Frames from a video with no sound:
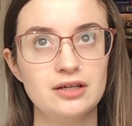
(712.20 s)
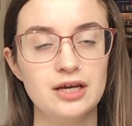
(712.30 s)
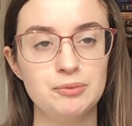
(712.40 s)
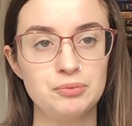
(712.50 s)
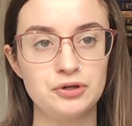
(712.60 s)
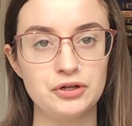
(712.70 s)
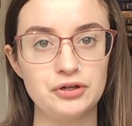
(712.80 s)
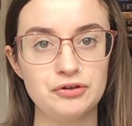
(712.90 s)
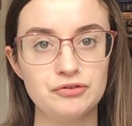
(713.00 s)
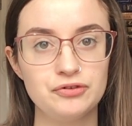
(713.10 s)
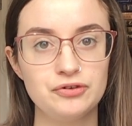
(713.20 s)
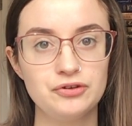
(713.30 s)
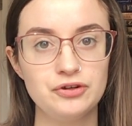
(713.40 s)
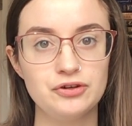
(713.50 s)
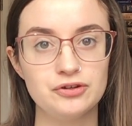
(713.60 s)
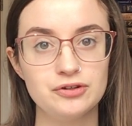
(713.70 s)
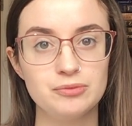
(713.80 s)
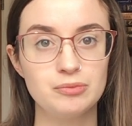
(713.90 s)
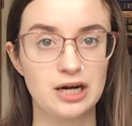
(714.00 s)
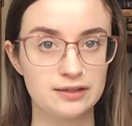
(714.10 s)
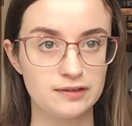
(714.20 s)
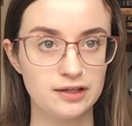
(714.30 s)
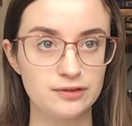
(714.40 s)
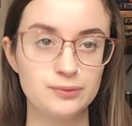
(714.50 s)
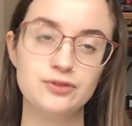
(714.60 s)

improve your practice,